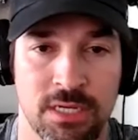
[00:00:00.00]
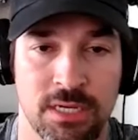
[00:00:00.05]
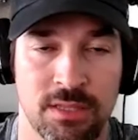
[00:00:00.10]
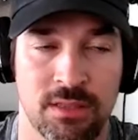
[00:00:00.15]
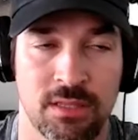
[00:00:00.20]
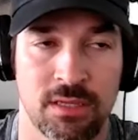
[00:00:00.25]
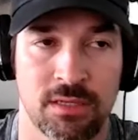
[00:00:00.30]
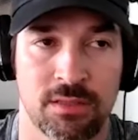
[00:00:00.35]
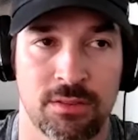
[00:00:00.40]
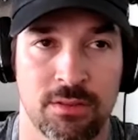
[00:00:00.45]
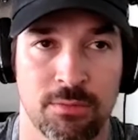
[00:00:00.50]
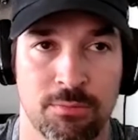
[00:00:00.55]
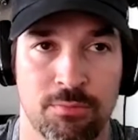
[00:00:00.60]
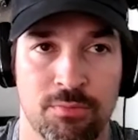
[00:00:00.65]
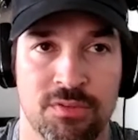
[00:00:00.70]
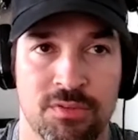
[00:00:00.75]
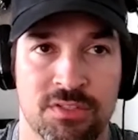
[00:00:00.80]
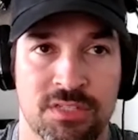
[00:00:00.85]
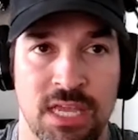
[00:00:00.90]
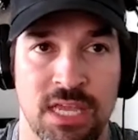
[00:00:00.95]
I think the
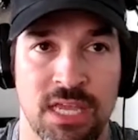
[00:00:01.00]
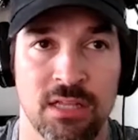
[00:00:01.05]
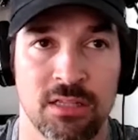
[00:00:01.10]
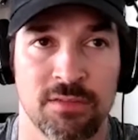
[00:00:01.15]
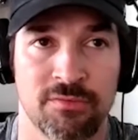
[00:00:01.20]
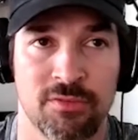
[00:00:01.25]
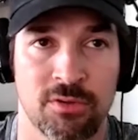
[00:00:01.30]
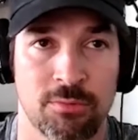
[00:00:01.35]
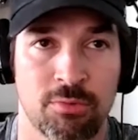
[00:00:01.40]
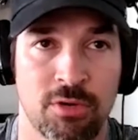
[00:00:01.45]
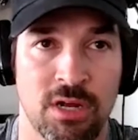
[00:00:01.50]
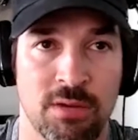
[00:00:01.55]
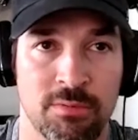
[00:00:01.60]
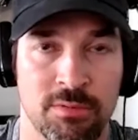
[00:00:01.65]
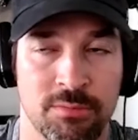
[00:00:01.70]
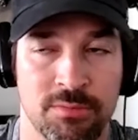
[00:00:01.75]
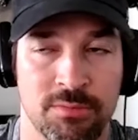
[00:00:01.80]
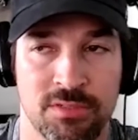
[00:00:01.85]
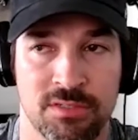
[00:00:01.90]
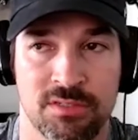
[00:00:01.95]
scale of their
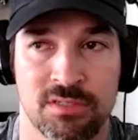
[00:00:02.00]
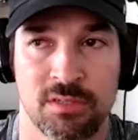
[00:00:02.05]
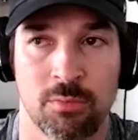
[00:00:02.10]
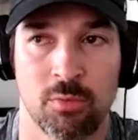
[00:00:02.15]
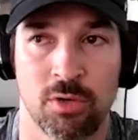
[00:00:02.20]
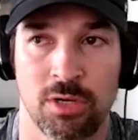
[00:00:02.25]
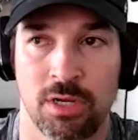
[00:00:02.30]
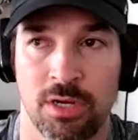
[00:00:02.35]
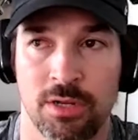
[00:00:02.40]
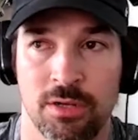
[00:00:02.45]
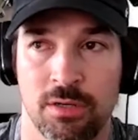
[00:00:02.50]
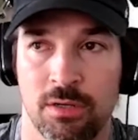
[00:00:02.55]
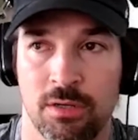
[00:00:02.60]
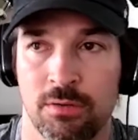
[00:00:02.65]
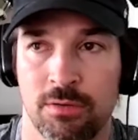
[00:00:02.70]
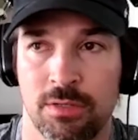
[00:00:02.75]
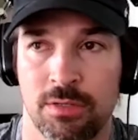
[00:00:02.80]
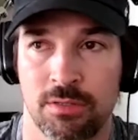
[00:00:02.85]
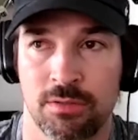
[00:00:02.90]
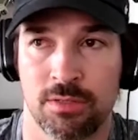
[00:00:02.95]
problems is somewhat
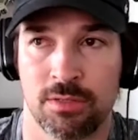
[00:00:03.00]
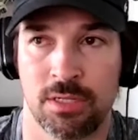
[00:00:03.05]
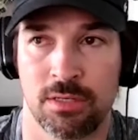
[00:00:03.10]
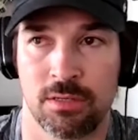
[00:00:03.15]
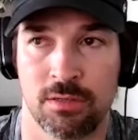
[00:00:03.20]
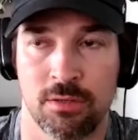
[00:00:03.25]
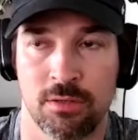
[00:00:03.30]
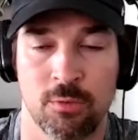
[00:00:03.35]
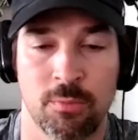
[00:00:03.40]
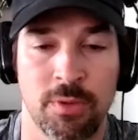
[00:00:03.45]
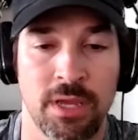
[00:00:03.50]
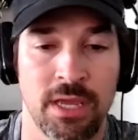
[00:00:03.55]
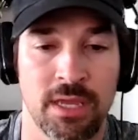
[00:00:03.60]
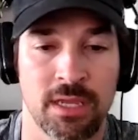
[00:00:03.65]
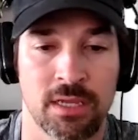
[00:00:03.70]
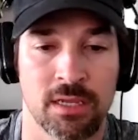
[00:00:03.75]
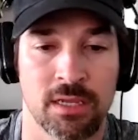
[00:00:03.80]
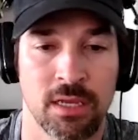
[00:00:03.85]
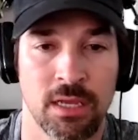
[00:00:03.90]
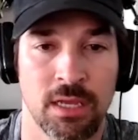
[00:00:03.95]
unknown and
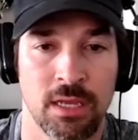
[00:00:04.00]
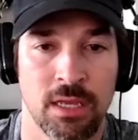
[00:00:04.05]
opaque.